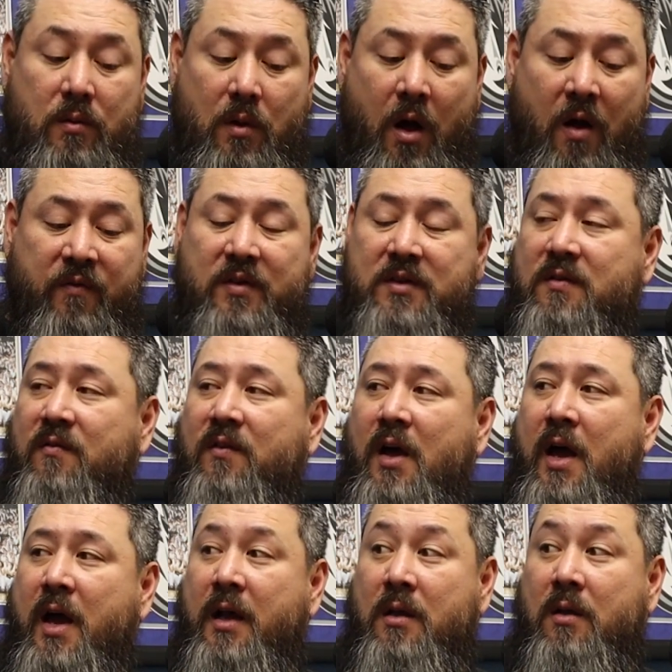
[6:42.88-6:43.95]
offensive
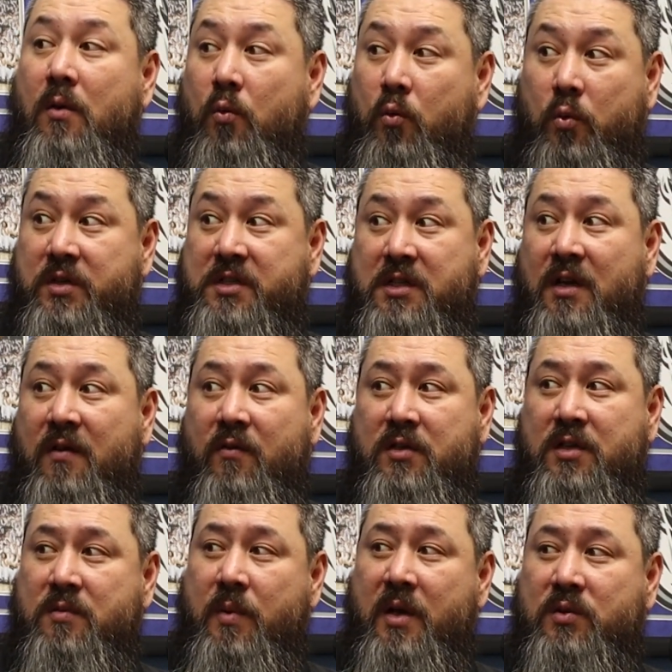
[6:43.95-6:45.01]
line, receivers.
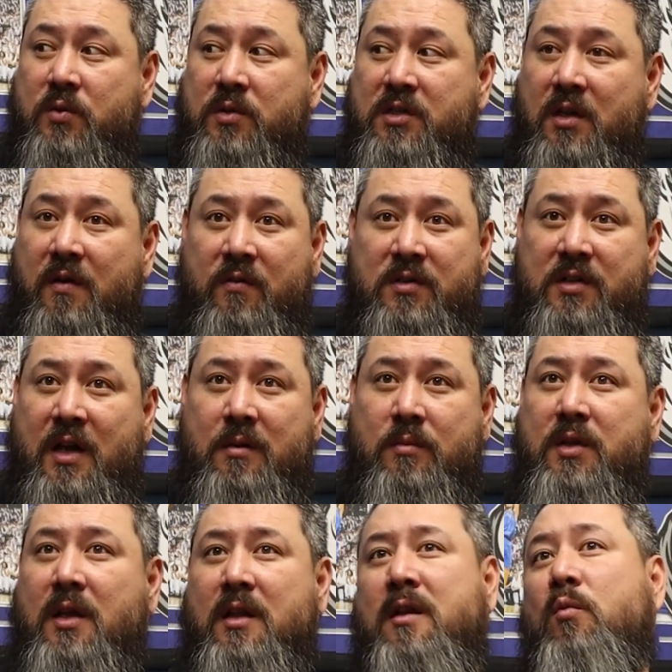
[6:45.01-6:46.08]
His best receiver is Adam
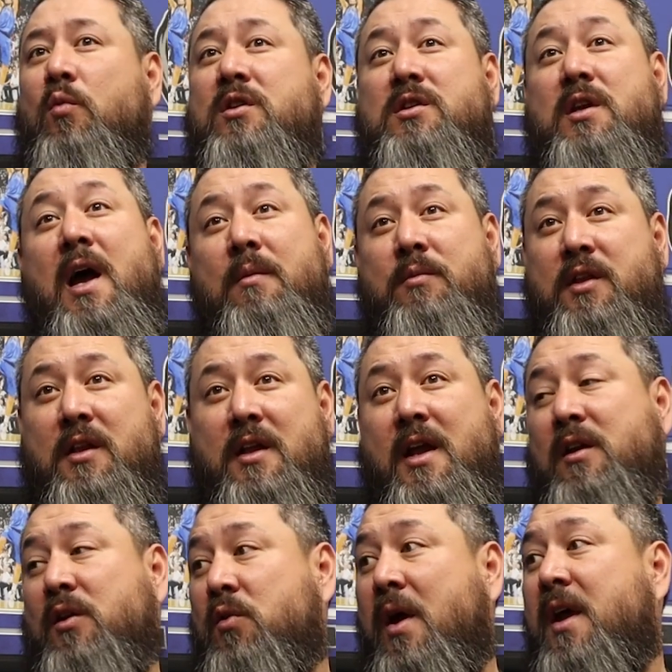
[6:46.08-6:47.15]
Thielen, which Adam Thielen had
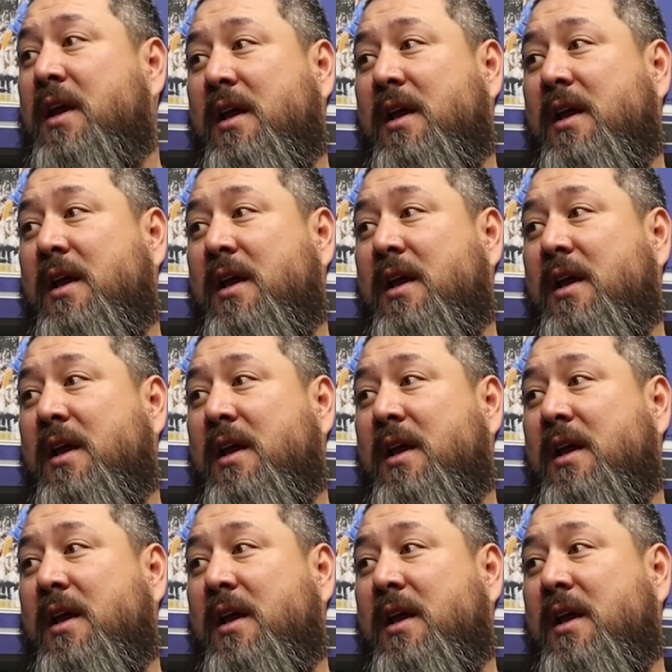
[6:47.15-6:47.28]
a great